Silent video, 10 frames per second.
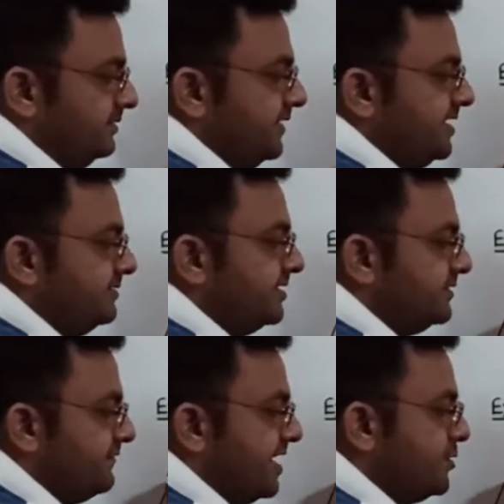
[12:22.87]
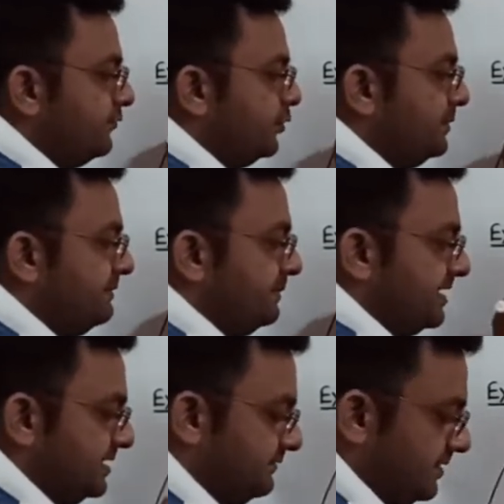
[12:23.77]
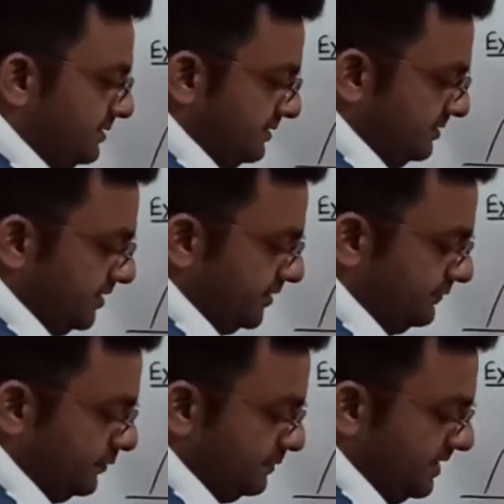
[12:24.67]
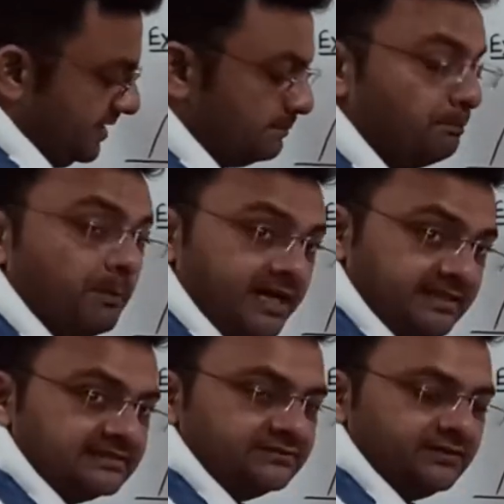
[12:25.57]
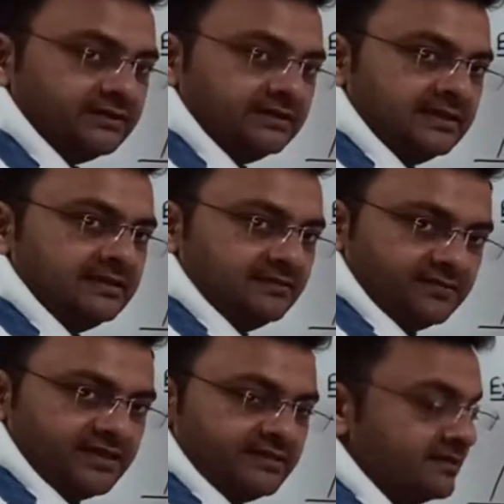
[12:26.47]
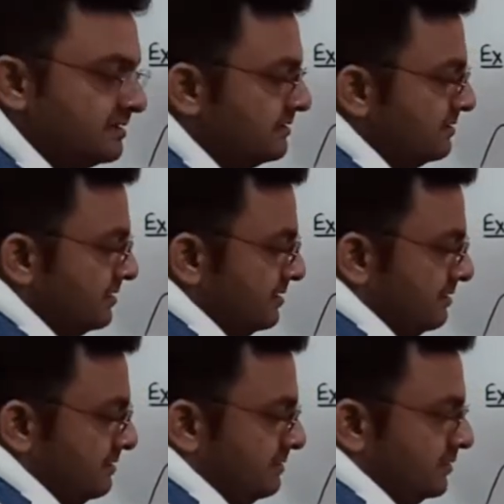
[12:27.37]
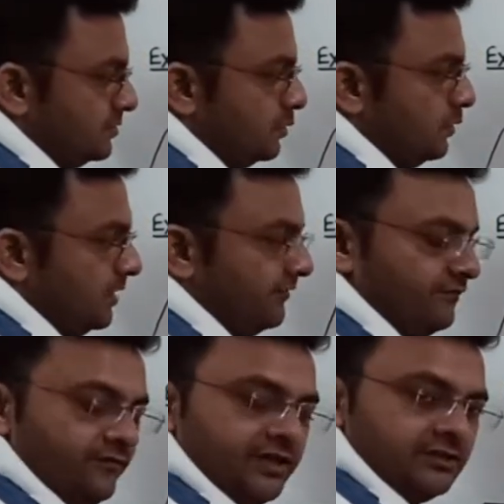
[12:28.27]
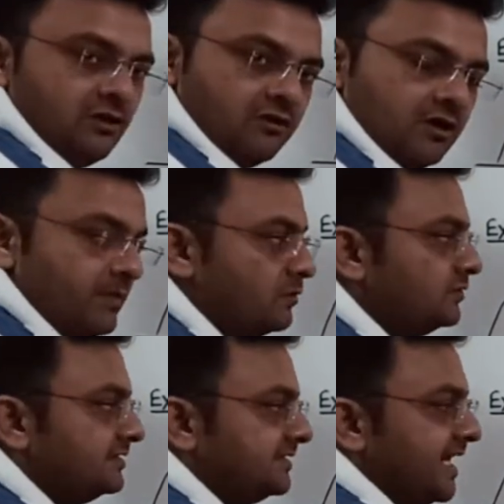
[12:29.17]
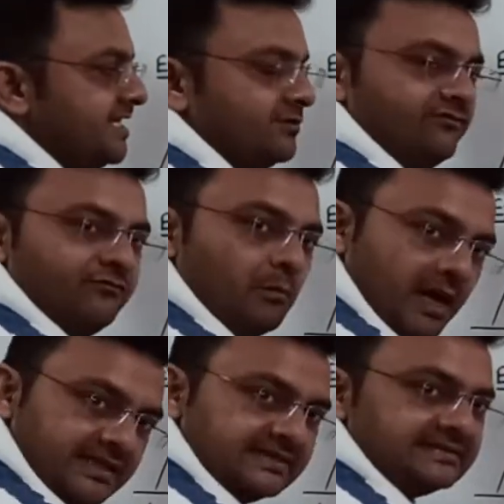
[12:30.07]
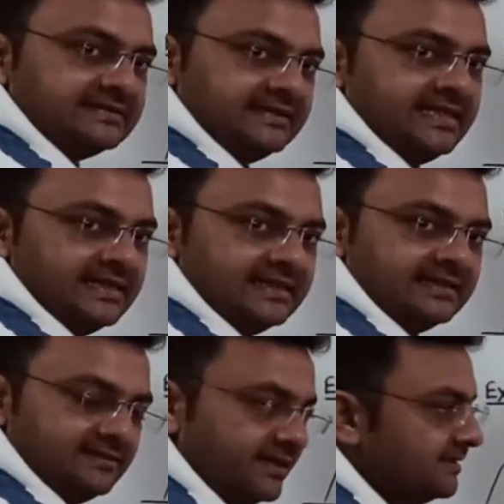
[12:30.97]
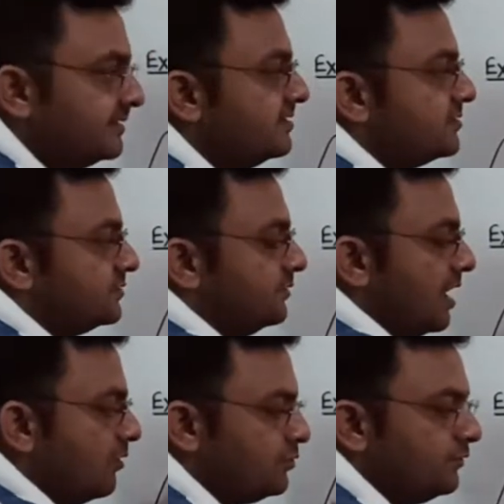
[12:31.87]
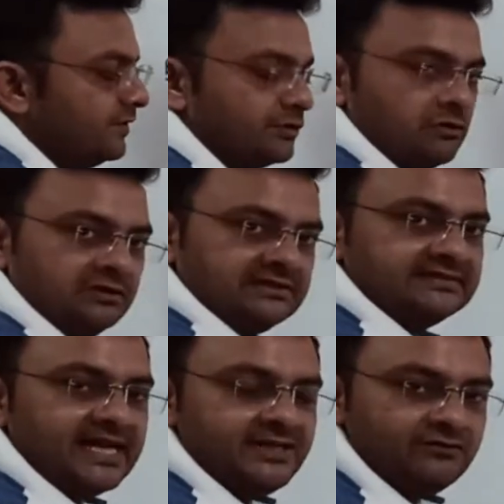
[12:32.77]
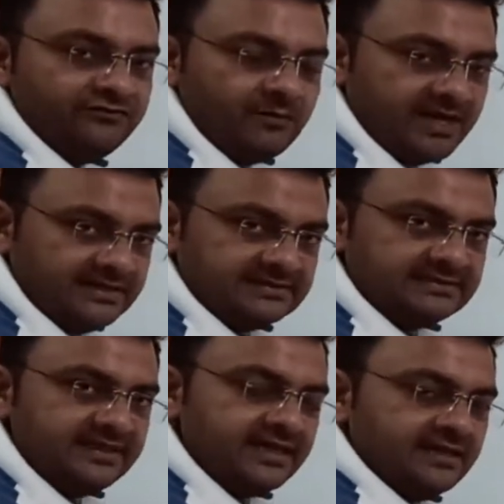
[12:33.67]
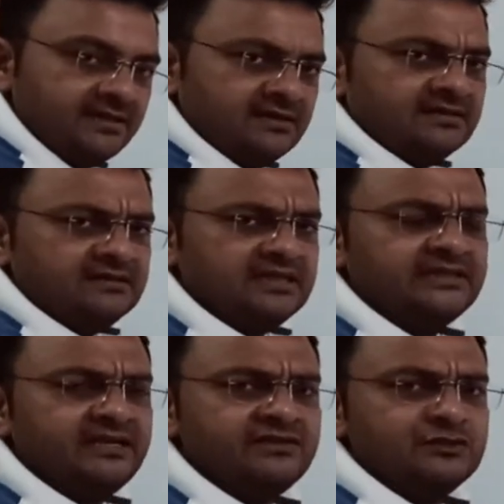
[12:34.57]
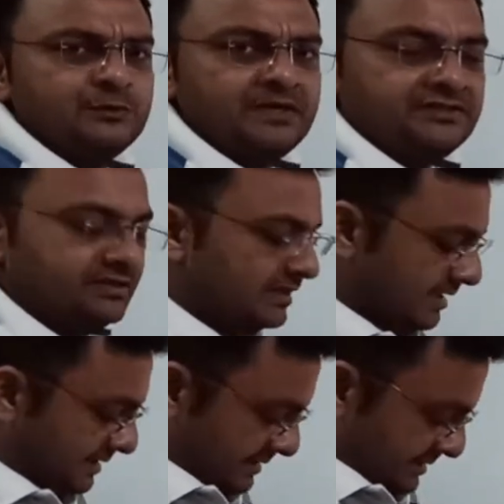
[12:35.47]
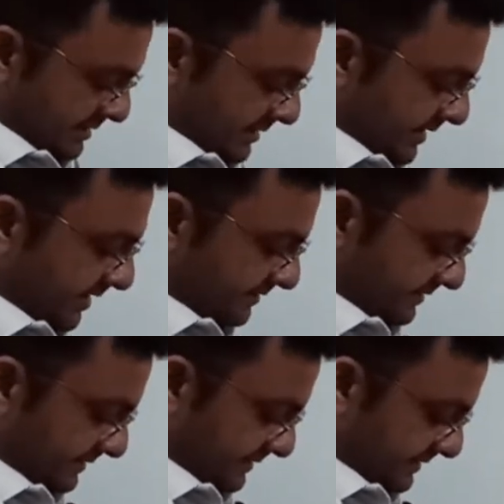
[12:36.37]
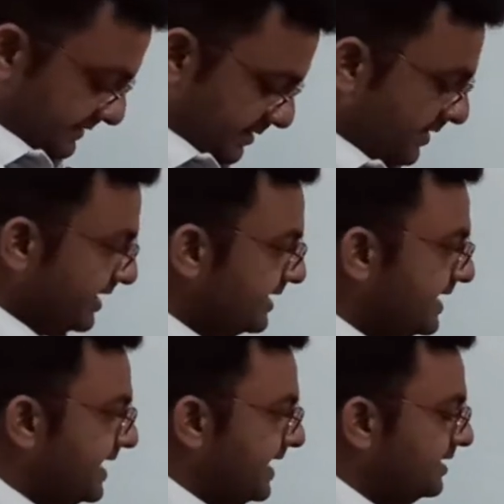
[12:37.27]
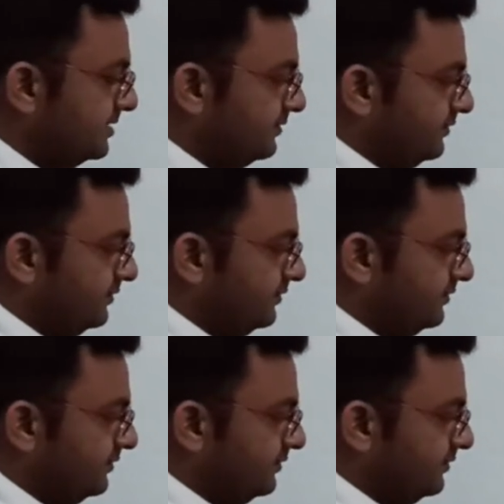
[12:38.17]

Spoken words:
right? This value would be plus 1, this would be minus 1, right? So if we talk about sine of minus t, right? So how you will draw the sine of minus t? Nothing is special. It's similarly like